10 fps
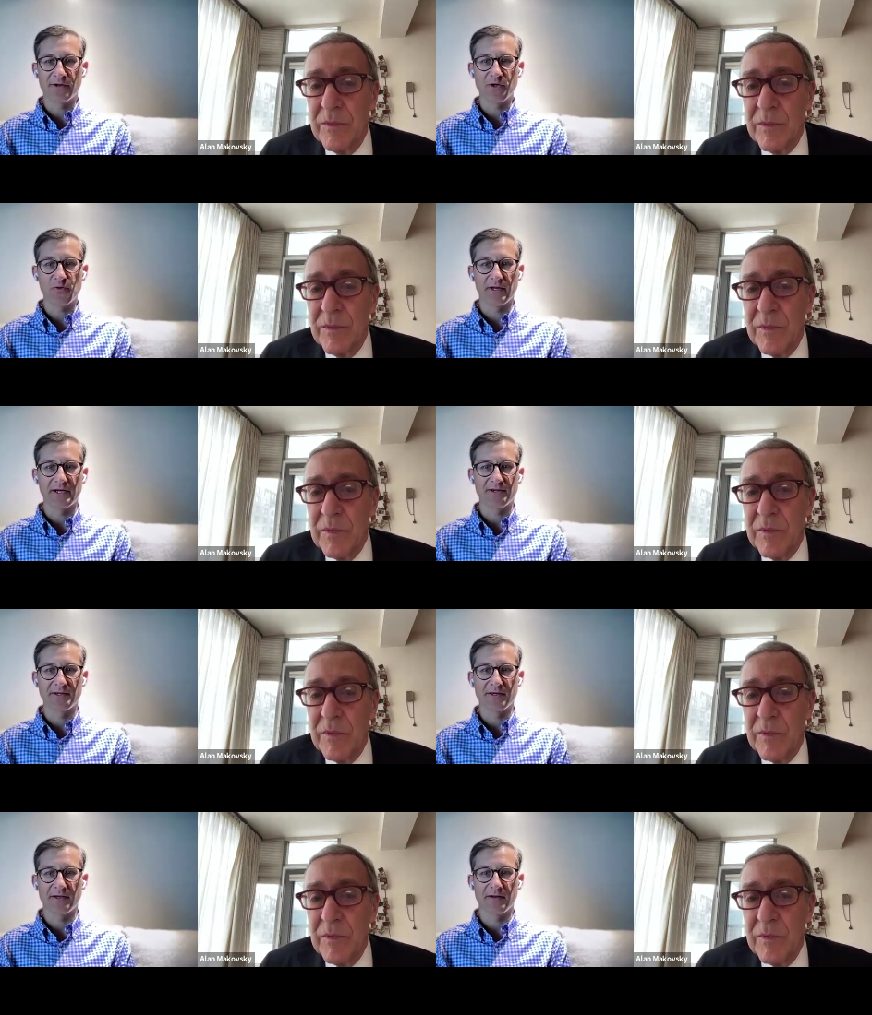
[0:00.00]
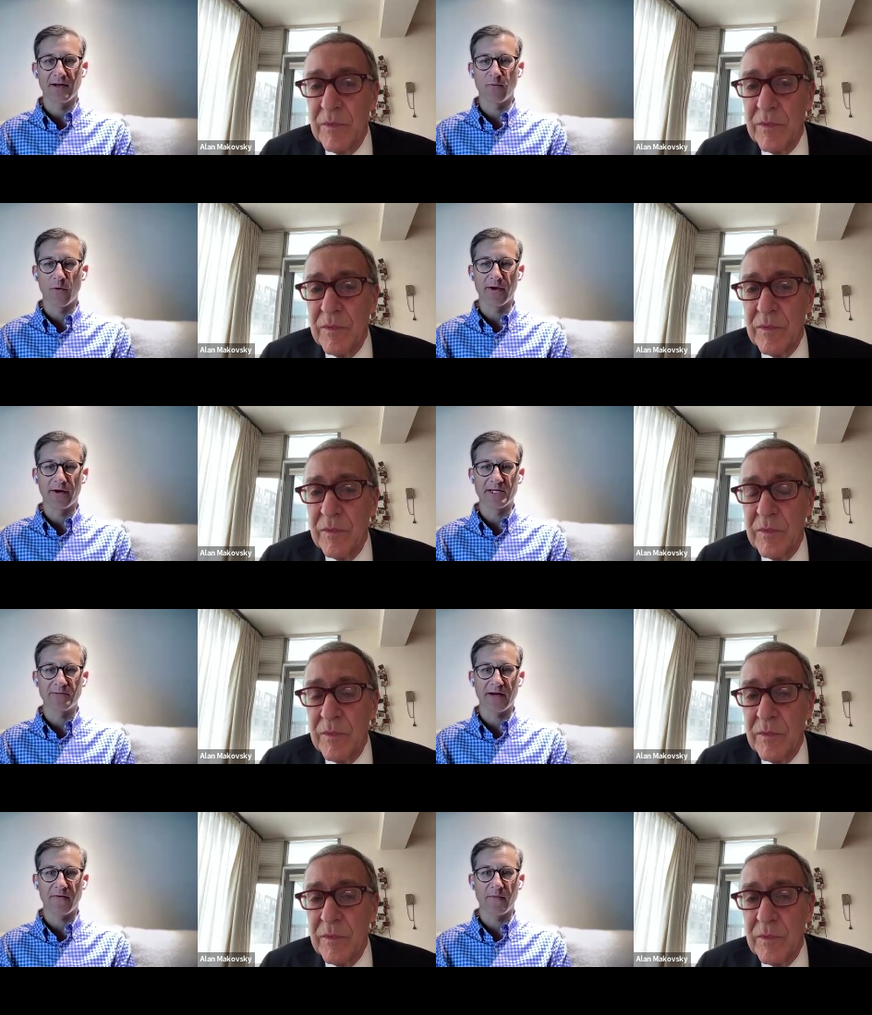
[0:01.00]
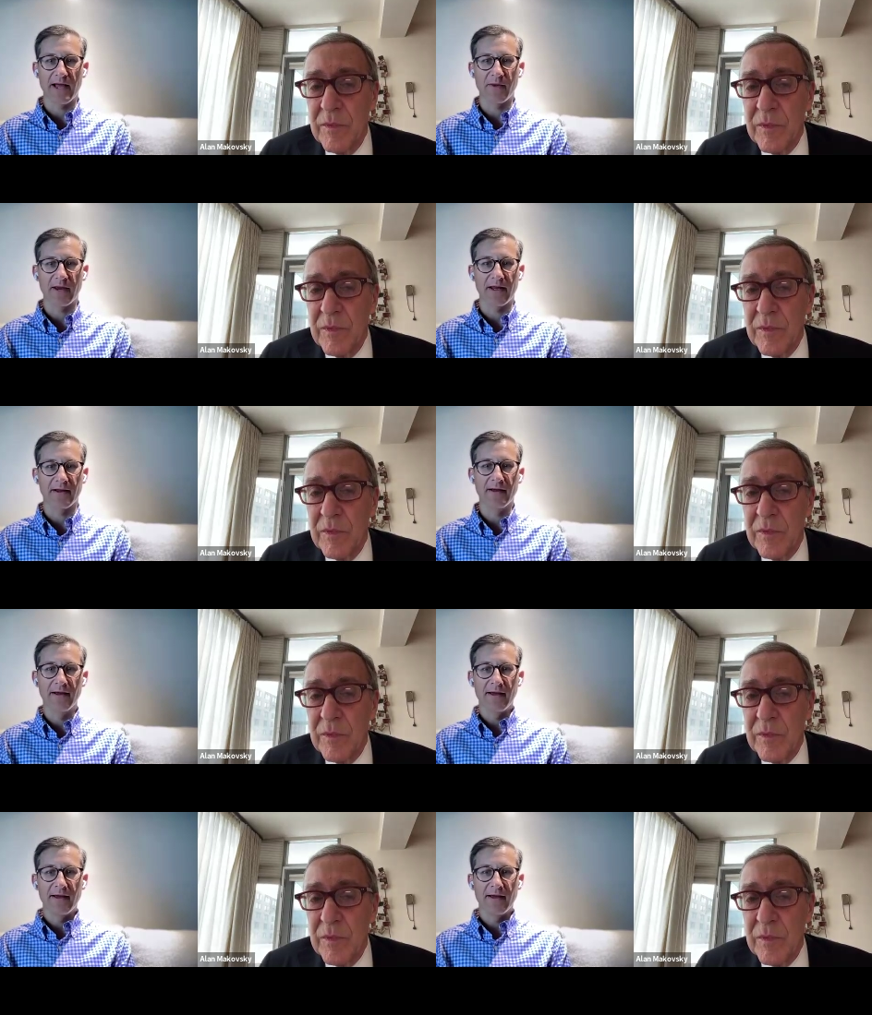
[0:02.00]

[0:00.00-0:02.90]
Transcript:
Speaker 1: Turkish relations and, and what we could expect from that meeting.